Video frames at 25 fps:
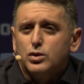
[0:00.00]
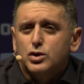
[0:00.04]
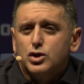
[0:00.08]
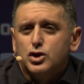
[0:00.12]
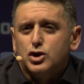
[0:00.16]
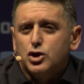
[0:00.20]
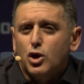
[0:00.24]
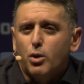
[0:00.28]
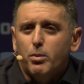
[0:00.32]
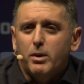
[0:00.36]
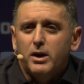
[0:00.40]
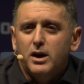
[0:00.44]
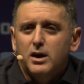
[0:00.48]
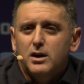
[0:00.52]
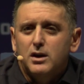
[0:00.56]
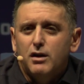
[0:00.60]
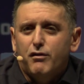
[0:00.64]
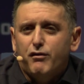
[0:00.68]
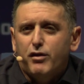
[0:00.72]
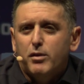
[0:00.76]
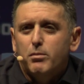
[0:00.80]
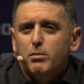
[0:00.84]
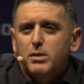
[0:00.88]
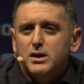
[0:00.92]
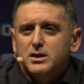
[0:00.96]
so many
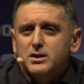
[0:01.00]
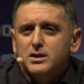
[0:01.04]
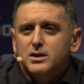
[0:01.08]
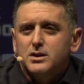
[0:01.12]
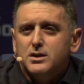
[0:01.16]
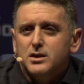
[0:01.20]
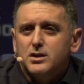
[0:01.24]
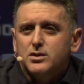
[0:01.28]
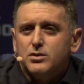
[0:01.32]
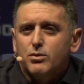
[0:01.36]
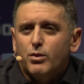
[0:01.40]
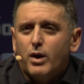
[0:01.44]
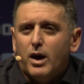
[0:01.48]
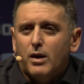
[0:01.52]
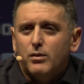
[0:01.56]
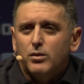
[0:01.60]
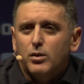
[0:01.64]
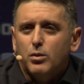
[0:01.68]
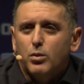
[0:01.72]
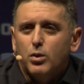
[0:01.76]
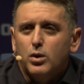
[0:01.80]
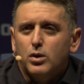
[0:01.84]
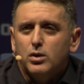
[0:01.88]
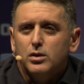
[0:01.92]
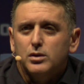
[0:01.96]
different businesses around
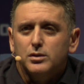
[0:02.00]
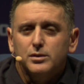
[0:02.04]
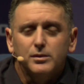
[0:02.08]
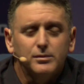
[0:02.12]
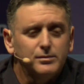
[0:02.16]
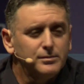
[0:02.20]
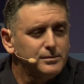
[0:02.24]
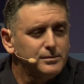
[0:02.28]
the world.